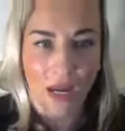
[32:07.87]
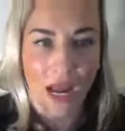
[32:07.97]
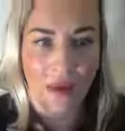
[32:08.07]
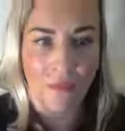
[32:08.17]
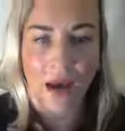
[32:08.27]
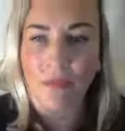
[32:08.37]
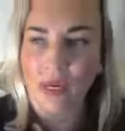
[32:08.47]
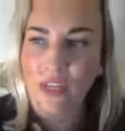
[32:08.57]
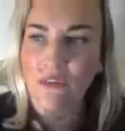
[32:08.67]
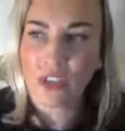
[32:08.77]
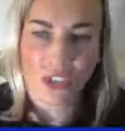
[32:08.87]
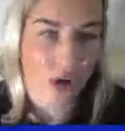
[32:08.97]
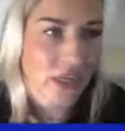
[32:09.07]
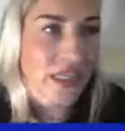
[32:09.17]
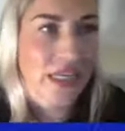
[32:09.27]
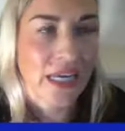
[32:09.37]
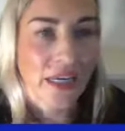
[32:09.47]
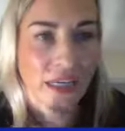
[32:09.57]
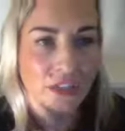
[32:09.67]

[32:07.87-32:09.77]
I, I, I, believe you're starting to get